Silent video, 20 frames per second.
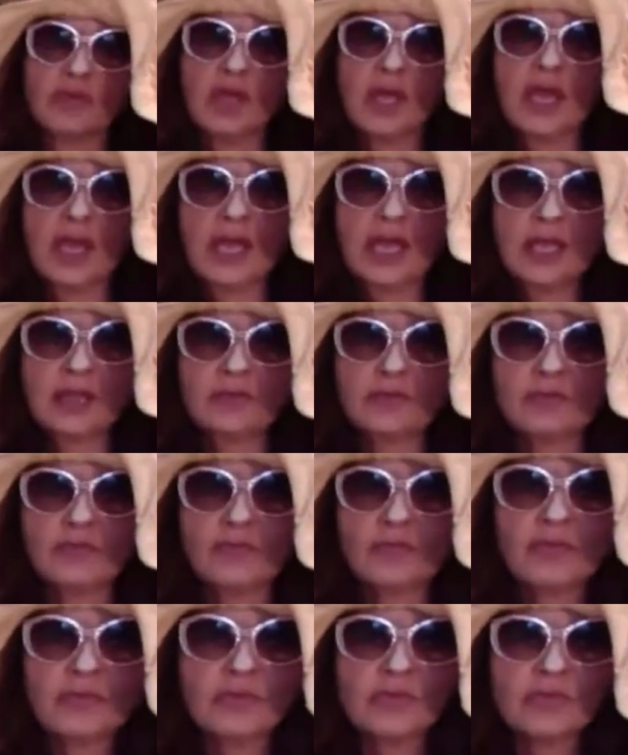Okay.
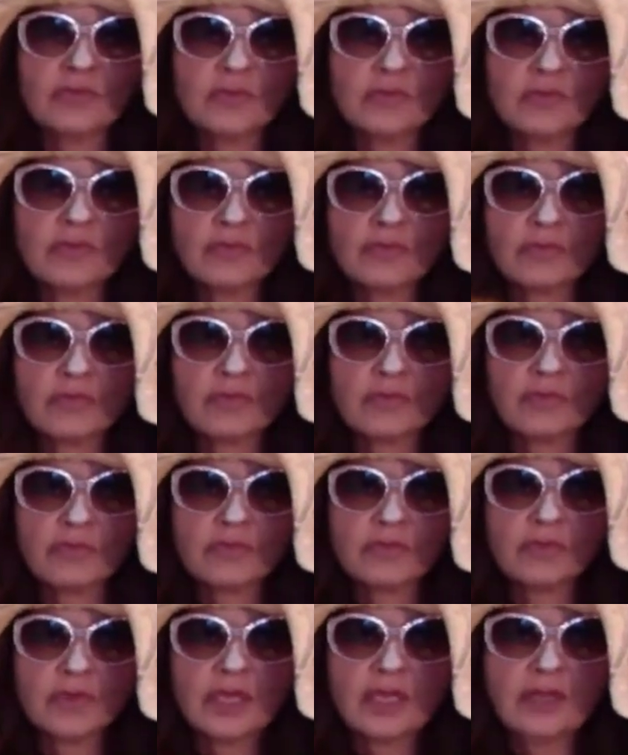
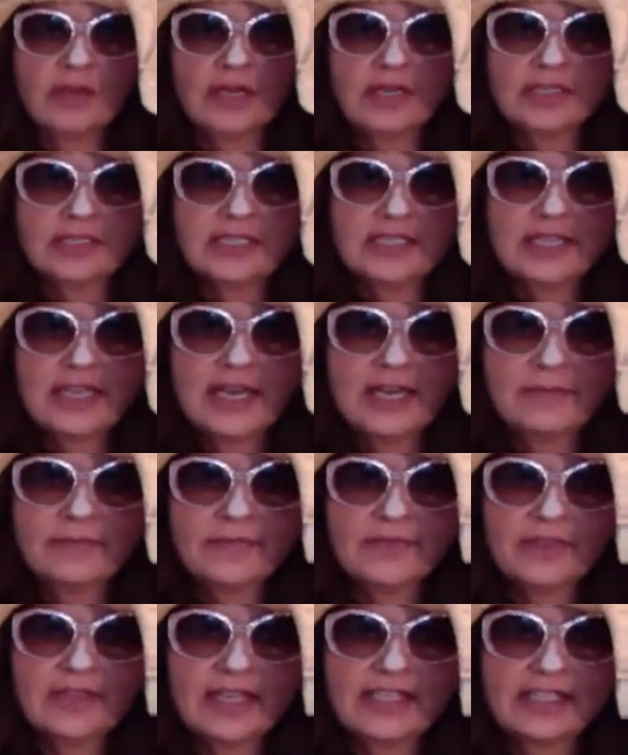Can you guys see that?
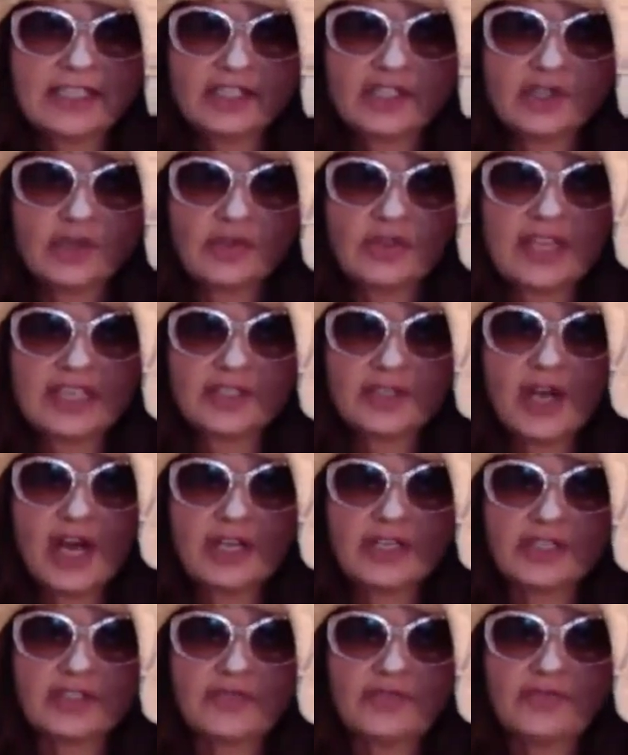It's, that's
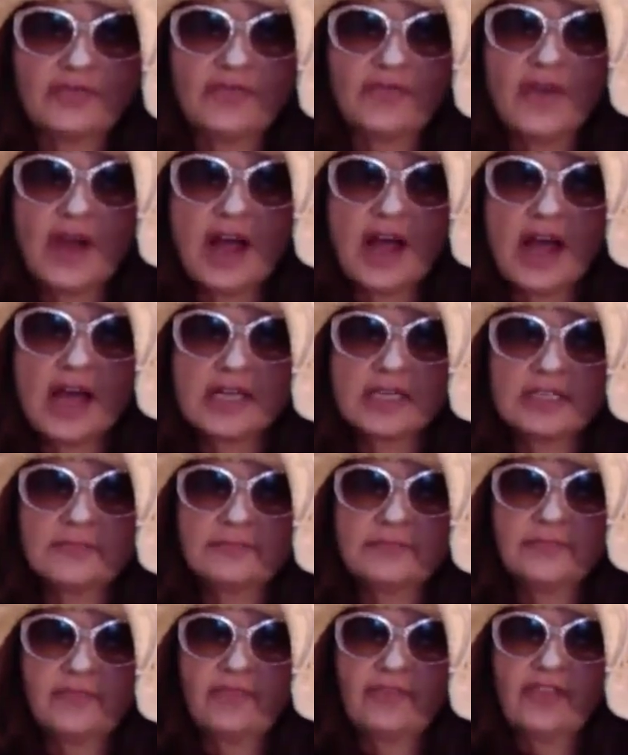called a uh,
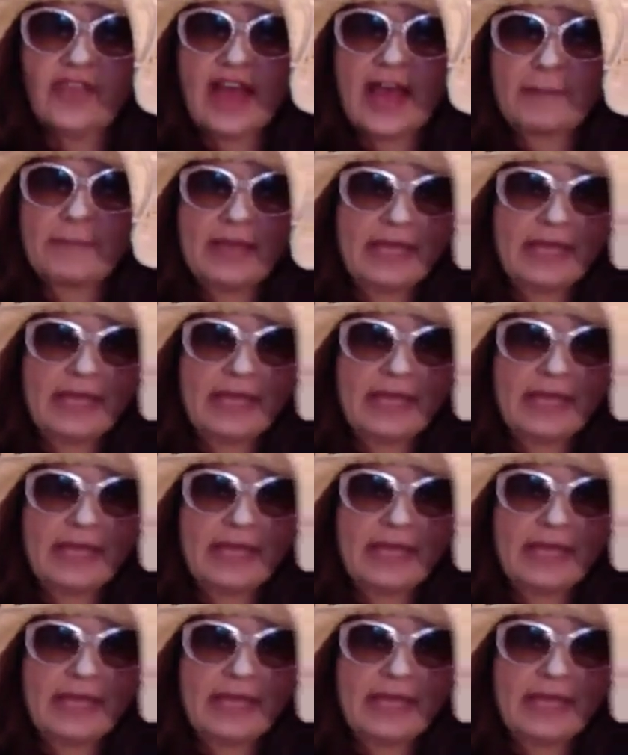flat